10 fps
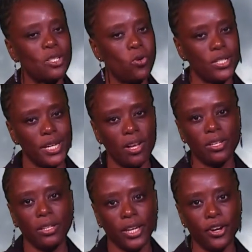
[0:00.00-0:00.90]
is Cordell
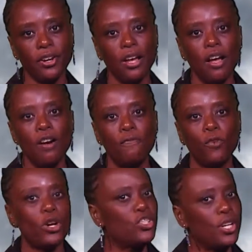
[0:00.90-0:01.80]
Cleare.
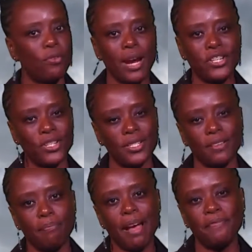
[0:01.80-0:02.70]
4 generations
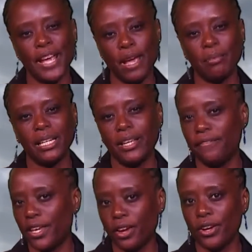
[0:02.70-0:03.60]
of my family live
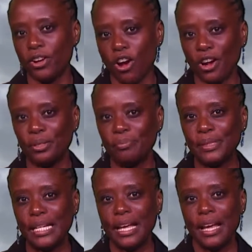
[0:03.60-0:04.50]
here in Harlem.
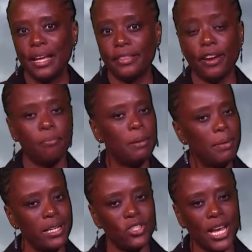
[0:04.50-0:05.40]
There have been
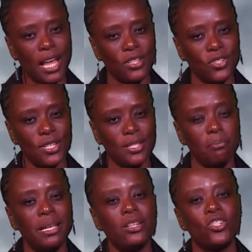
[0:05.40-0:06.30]
many challenges and
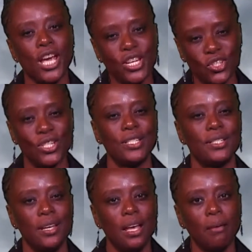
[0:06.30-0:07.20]
many
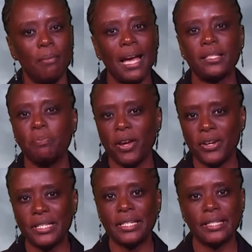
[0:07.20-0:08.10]
changes. My
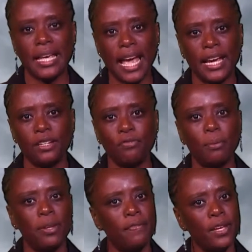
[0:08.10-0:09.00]
experiences gained
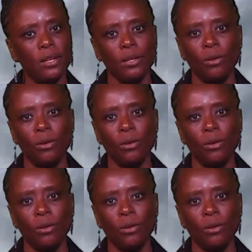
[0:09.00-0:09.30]
from living,